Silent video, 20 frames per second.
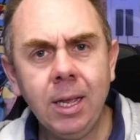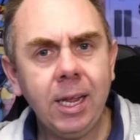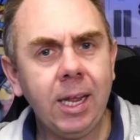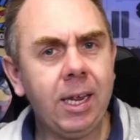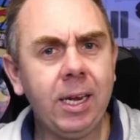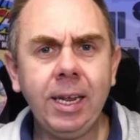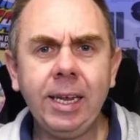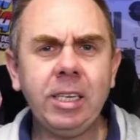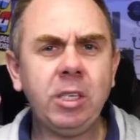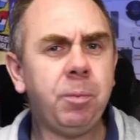
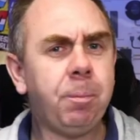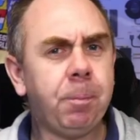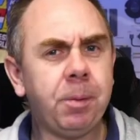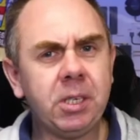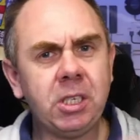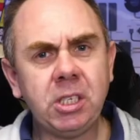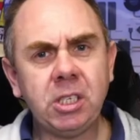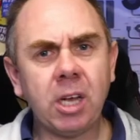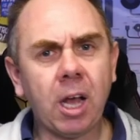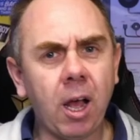It is
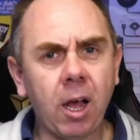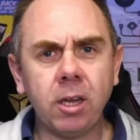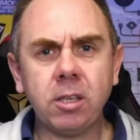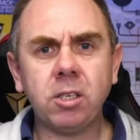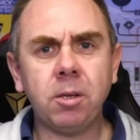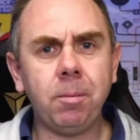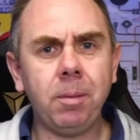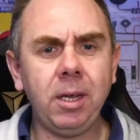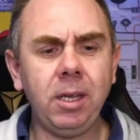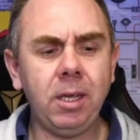bizarre
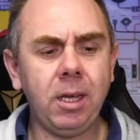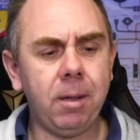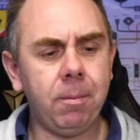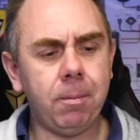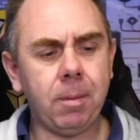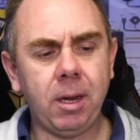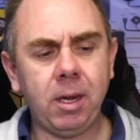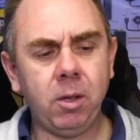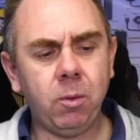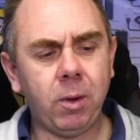to me in
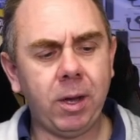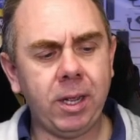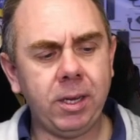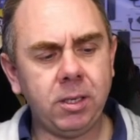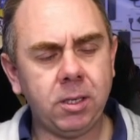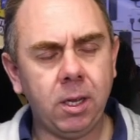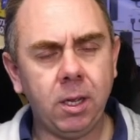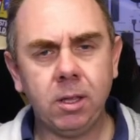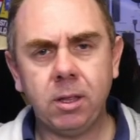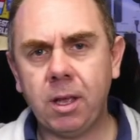many
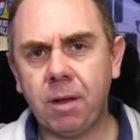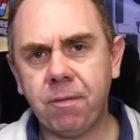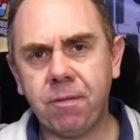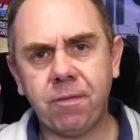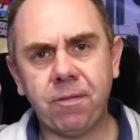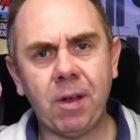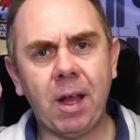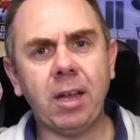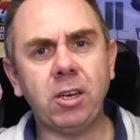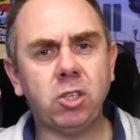ways that
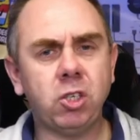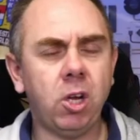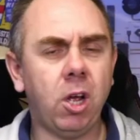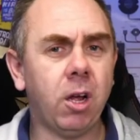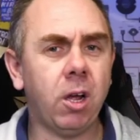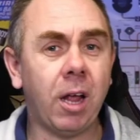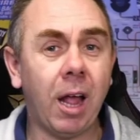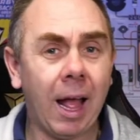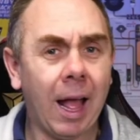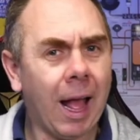Fat
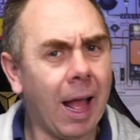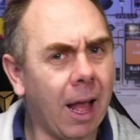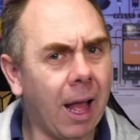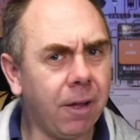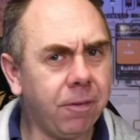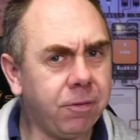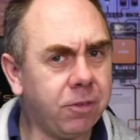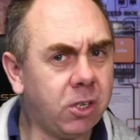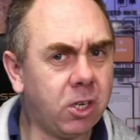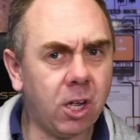Shark
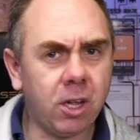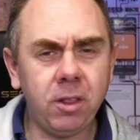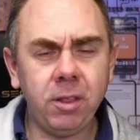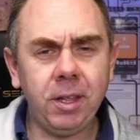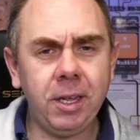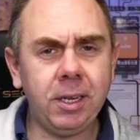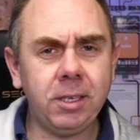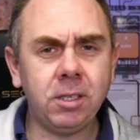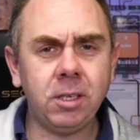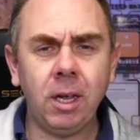have done
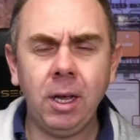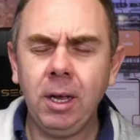this.